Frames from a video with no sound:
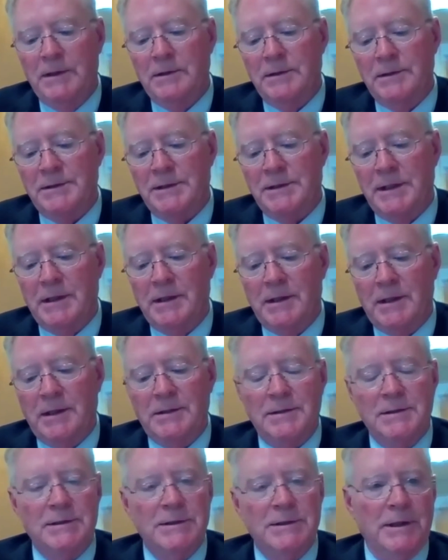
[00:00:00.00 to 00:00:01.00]
the city
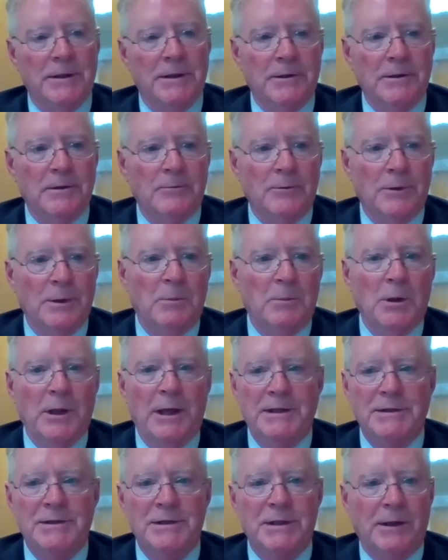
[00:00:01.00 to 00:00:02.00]
consider
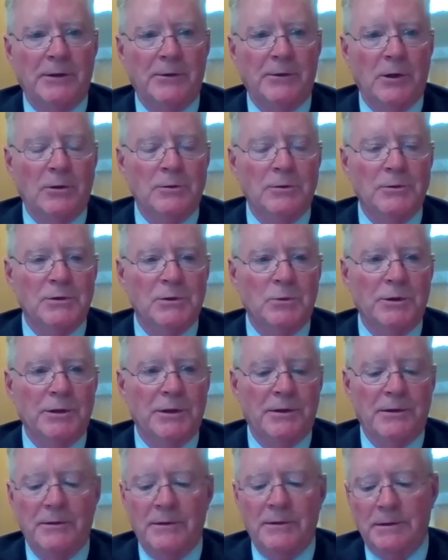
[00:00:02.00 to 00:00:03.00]
replacing those
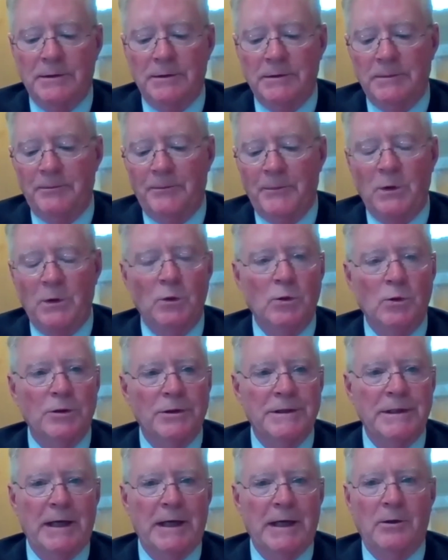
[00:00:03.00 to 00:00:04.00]
with newer
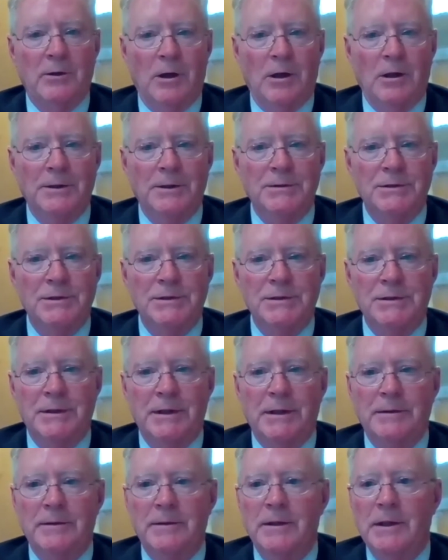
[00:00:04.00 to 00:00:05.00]
technologies
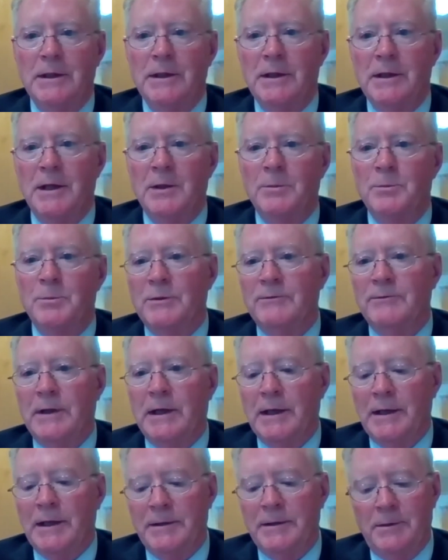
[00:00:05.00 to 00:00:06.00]
that can
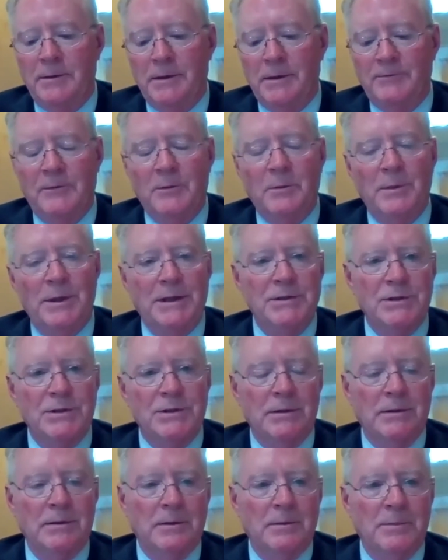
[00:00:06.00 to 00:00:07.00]
provide
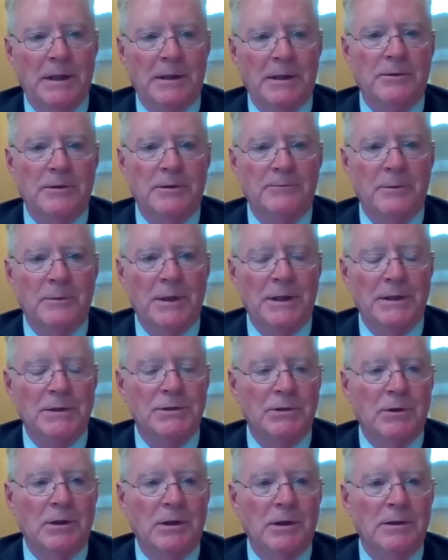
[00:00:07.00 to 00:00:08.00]
information, better
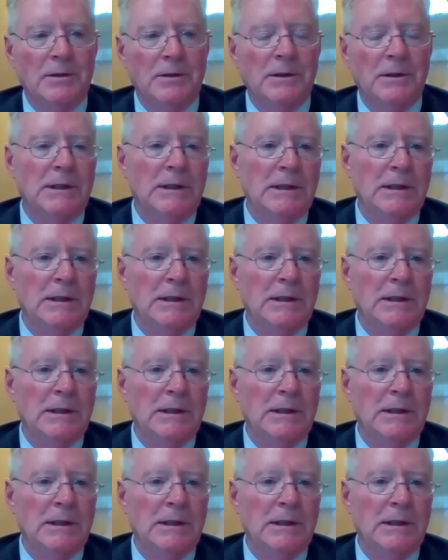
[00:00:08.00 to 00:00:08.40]
information on